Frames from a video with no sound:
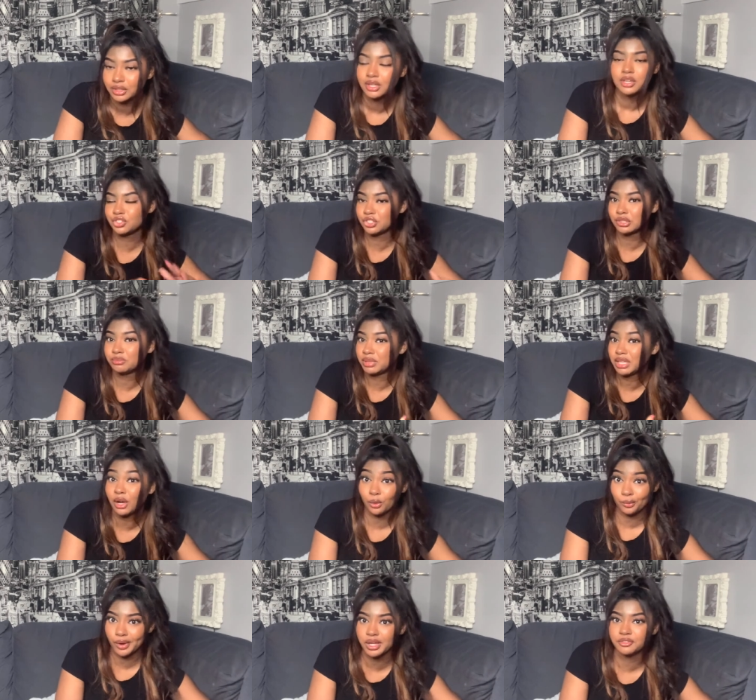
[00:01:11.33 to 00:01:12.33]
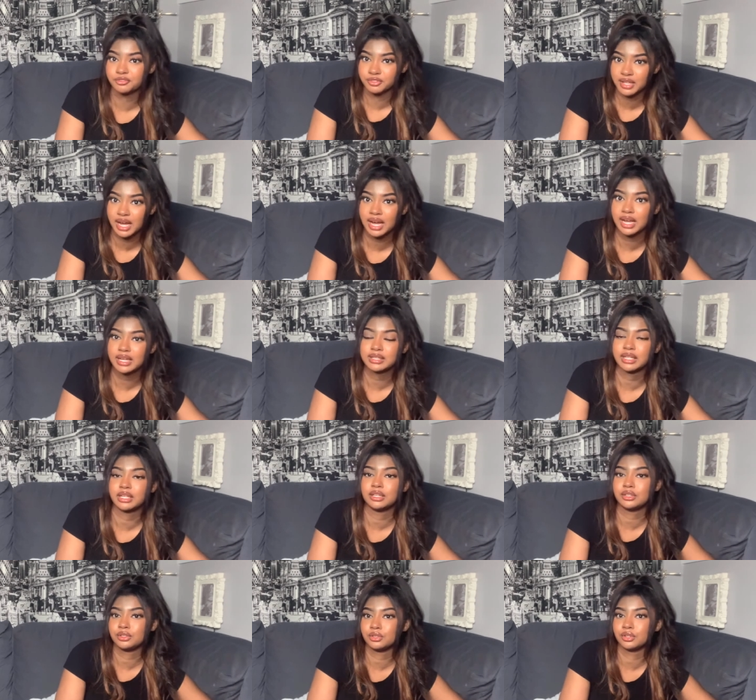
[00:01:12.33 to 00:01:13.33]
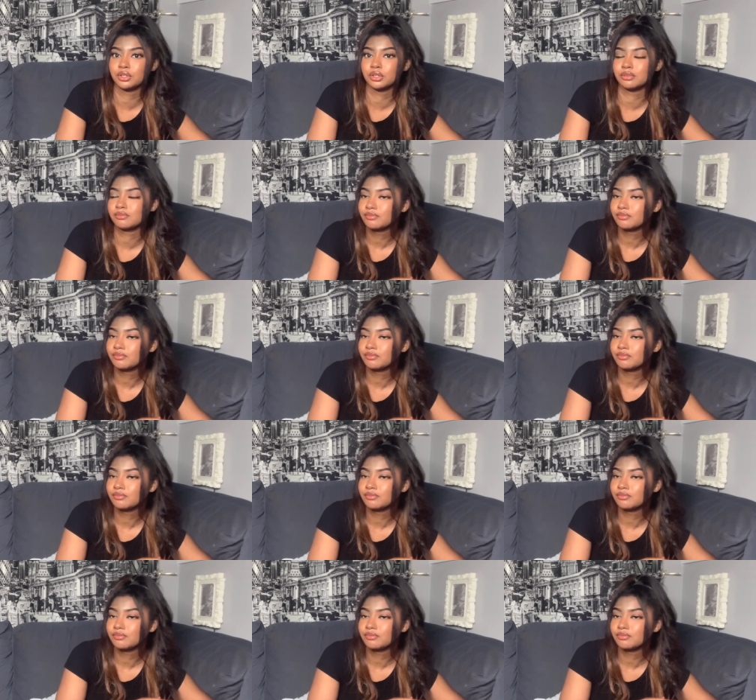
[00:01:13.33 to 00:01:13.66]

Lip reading: Should be a red flag. Like, you're